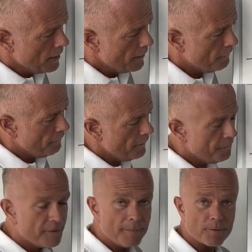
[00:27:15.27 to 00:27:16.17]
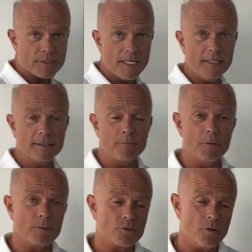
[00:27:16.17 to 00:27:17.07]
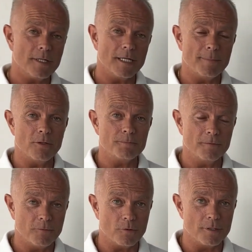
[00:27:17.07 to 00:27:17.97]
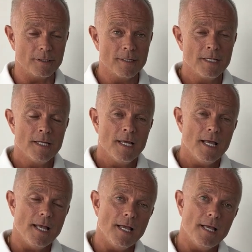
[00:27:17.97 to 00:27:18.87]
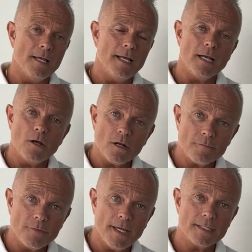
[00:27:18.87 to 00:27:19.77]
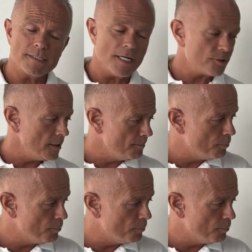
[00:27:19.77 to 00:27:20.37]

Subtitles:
the 50% that we were talking about before, a lot of that is actually